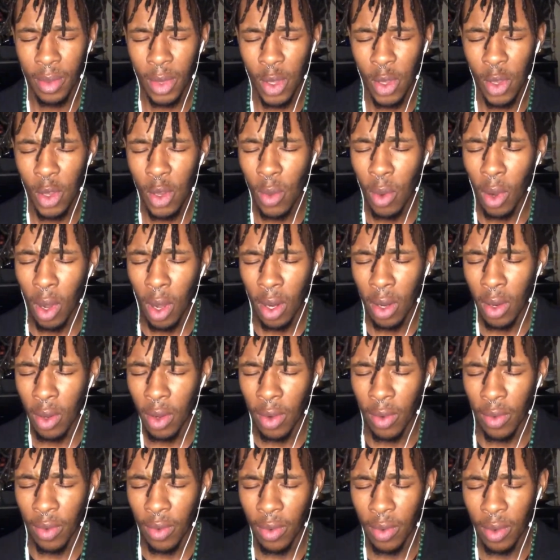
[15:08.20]
You are
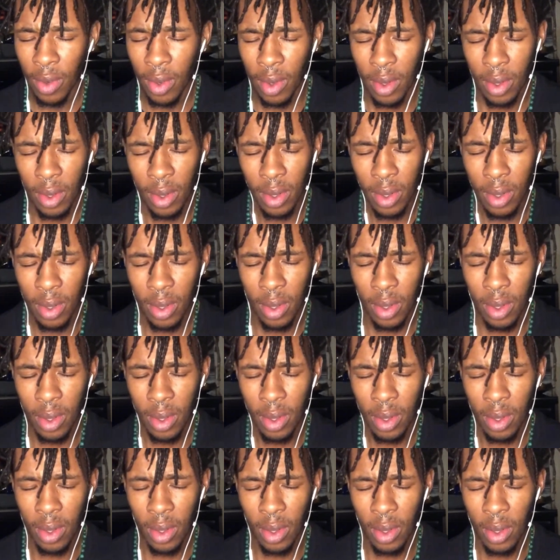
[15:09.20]
love.
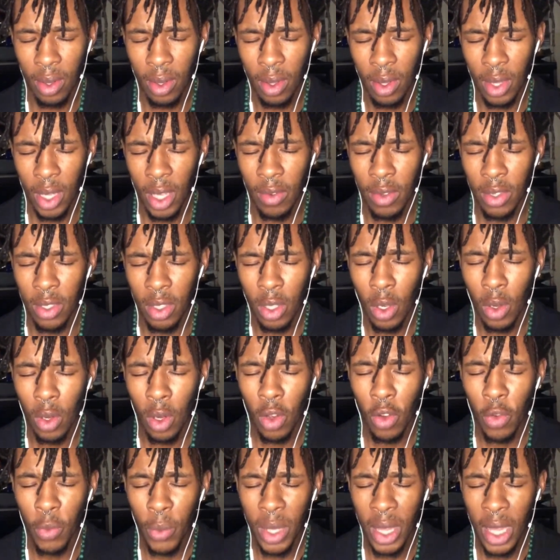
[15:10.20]
There is no
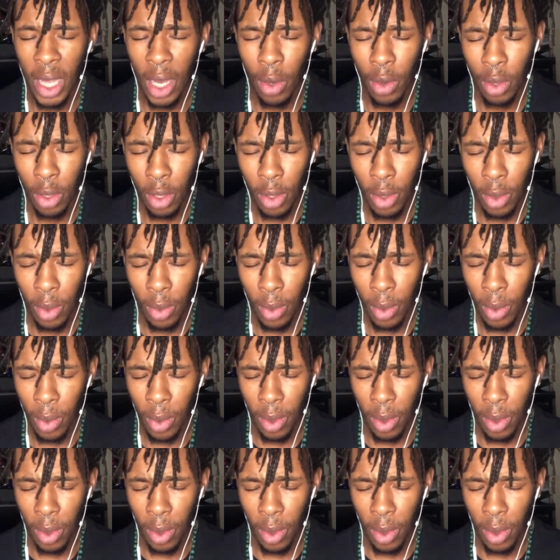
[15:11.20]
love without you.